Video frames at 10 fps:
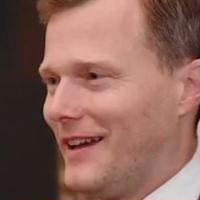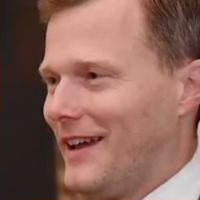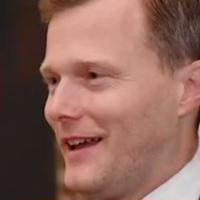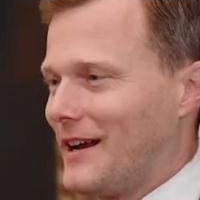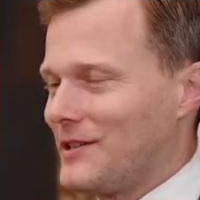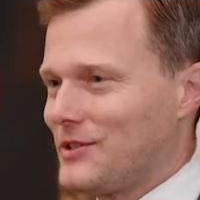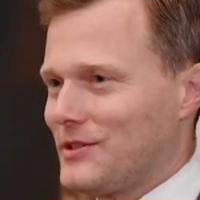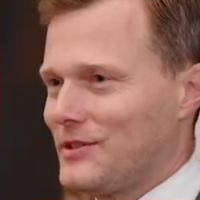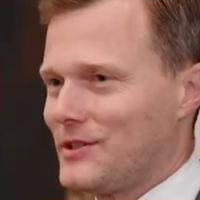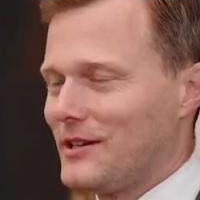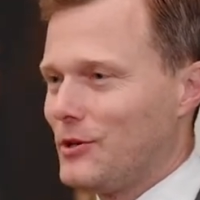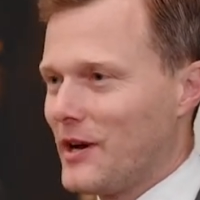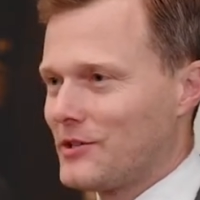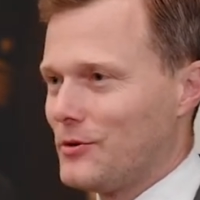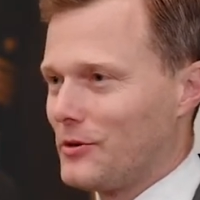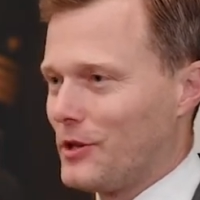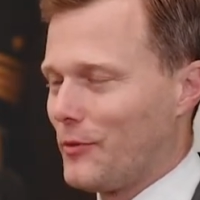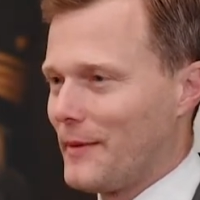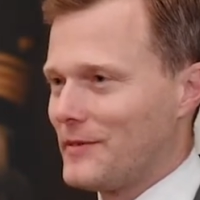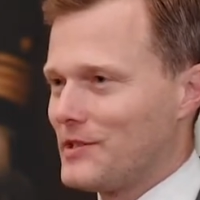And I said U.S. nuclear
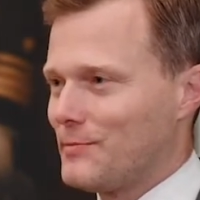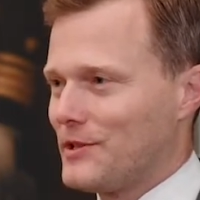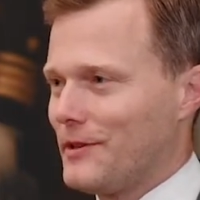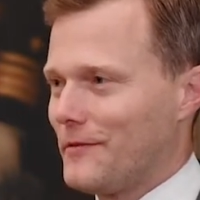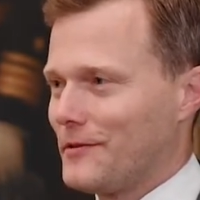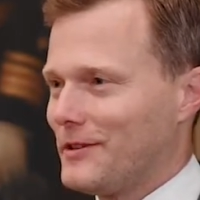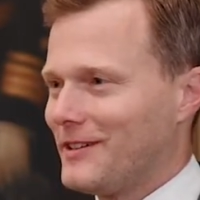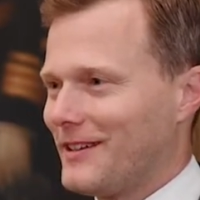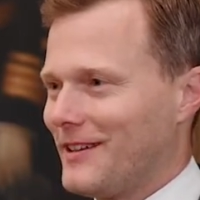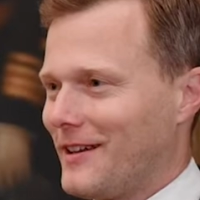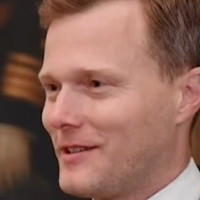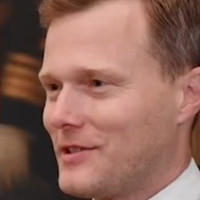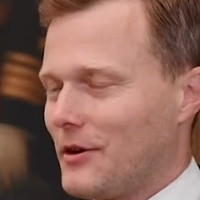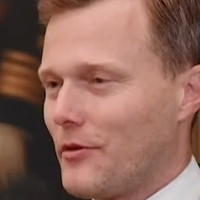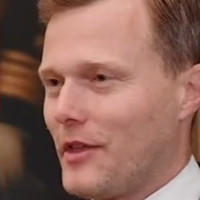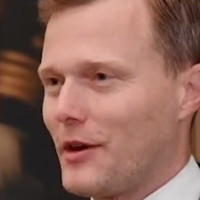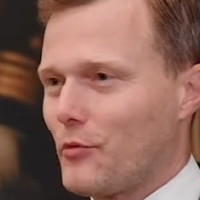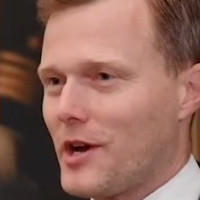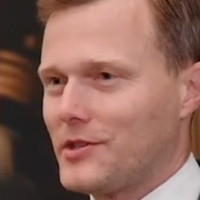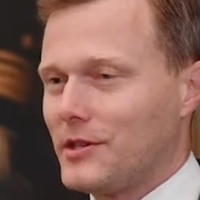weapons specifically, because I don't think
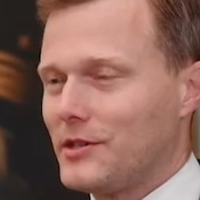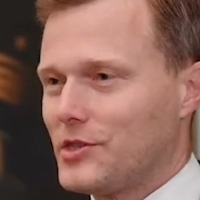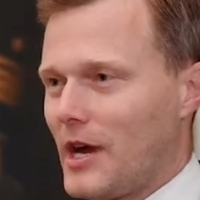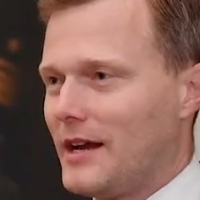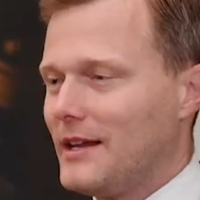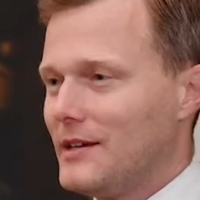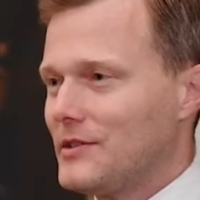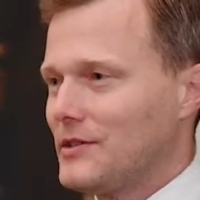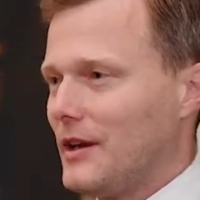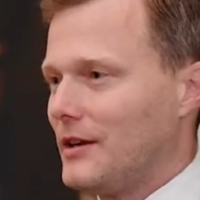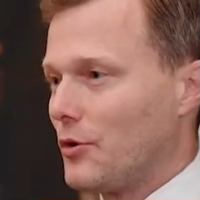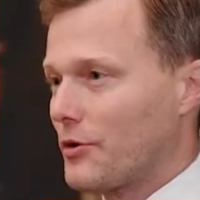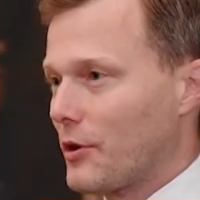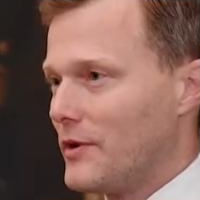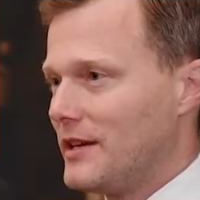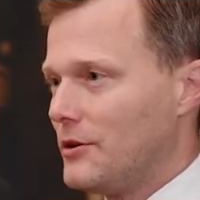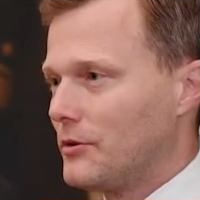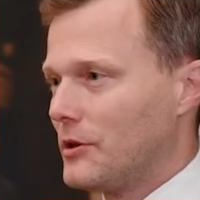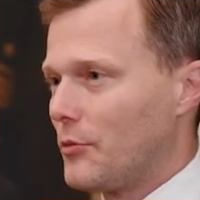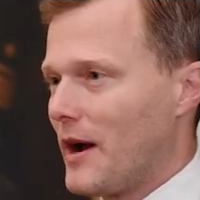Russian, Chinese, North Korean
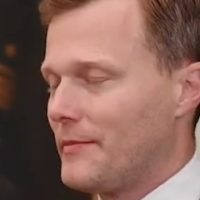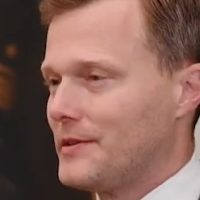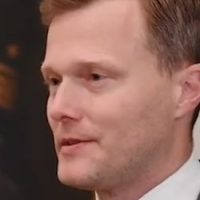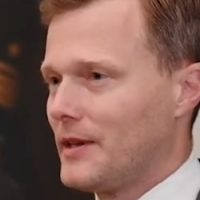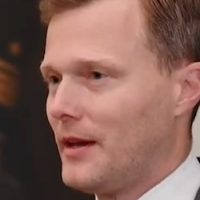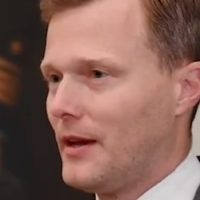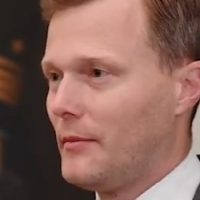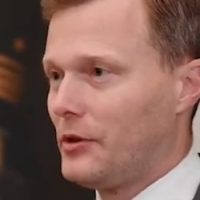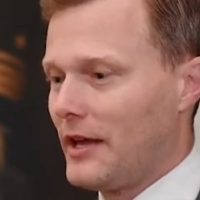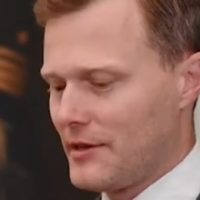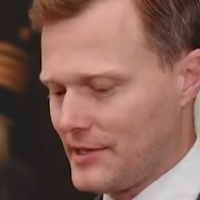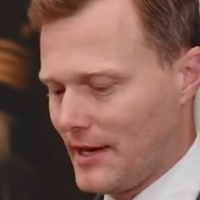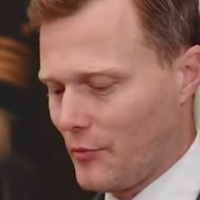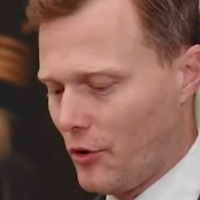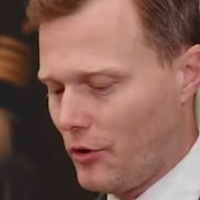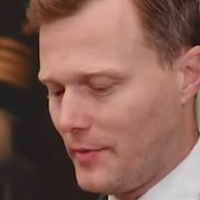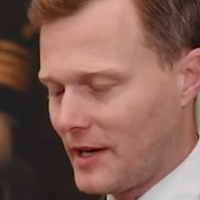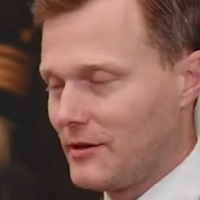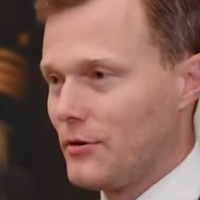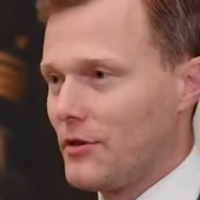nuclear weapons play the same role, but
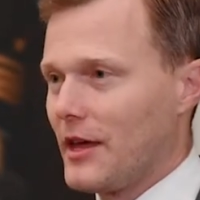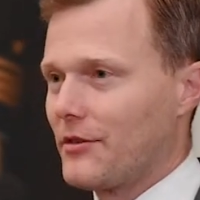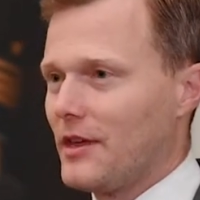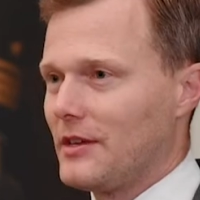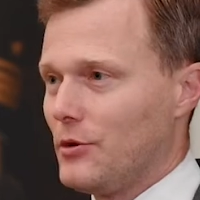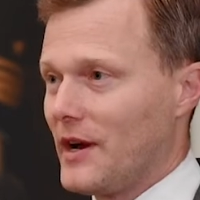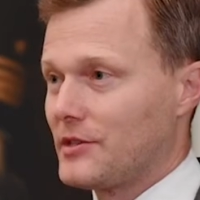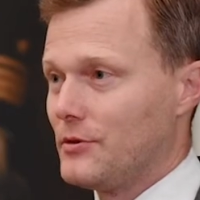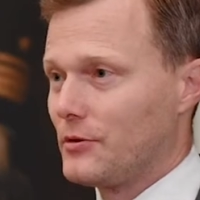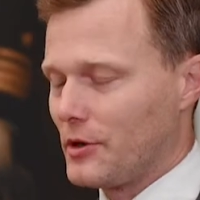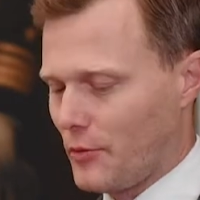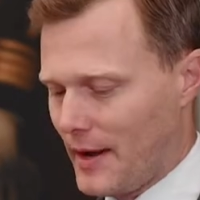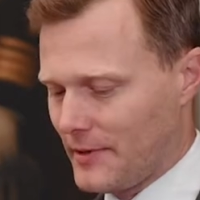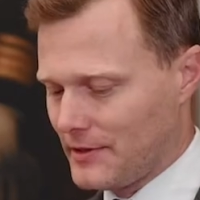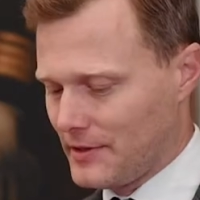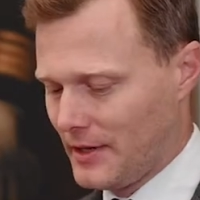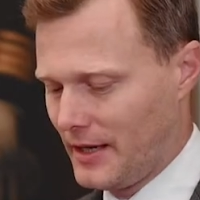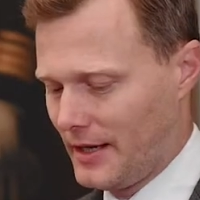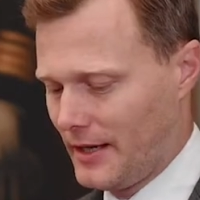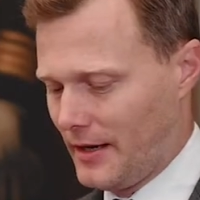I do think that U.S. nuclear weapons
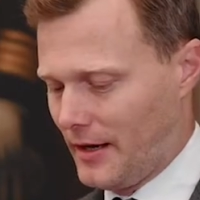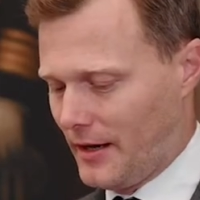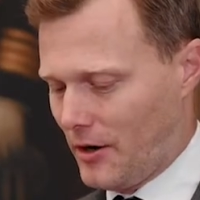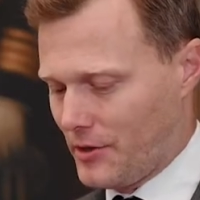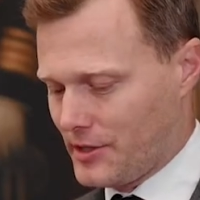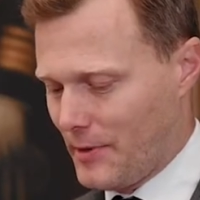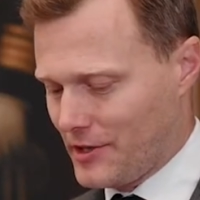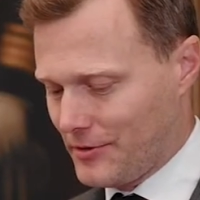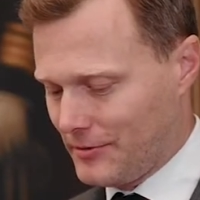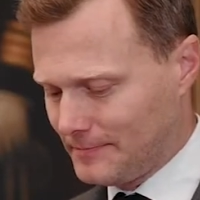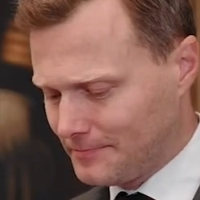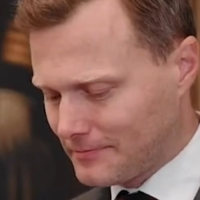are special.